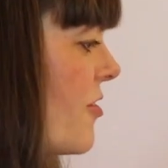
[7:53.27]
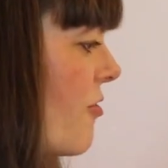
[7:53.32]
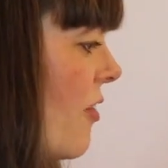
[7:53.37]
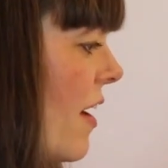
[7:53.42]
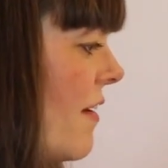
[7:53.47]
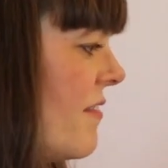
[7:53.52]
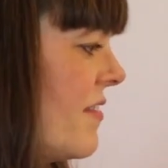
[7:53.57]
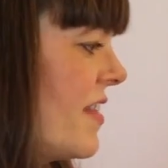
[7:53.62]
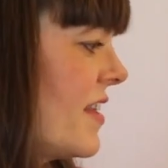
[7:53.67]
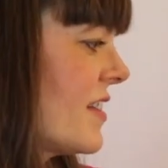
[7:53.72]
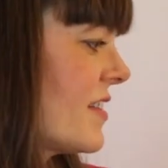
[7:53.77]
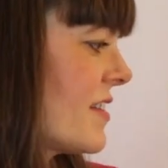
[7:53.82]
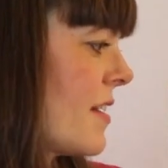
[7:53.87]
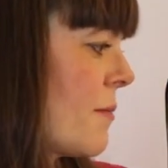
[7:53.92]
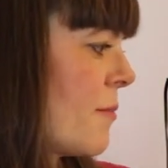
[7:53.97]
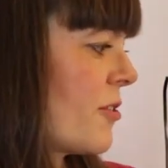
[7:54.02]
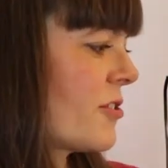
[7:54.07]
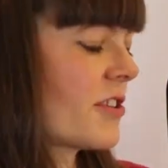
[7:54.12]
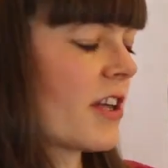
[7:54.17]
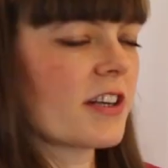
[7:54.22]
derived these
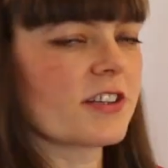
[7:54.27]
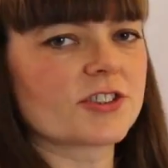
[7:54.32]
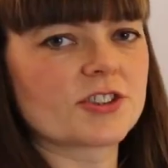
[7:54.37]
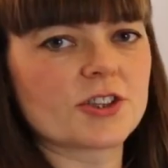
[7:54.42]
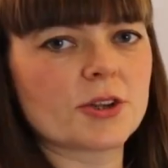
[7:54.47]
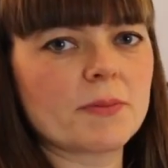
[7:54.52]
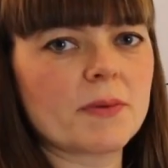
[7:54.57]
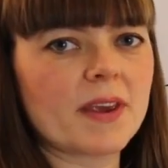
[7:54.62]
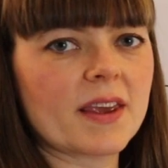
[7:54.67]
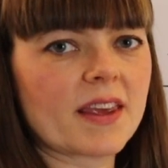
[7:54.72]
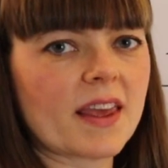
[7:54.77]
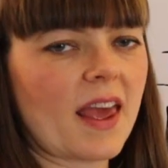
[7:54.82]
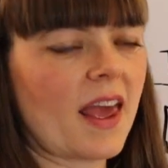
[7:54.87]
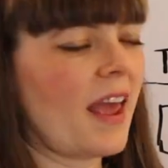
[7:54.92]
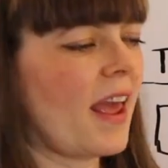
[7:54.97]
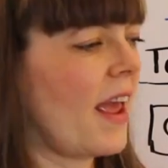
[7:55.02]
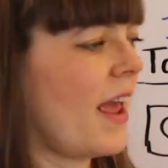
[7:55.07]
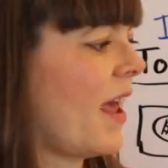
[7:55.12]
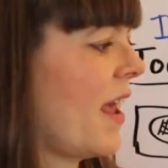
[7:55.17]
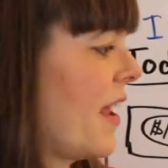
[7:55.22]
numbers assuming
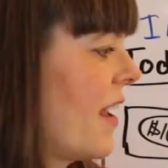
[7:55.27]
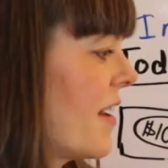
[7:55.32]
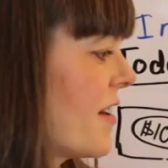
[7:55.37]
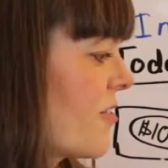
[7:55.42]
an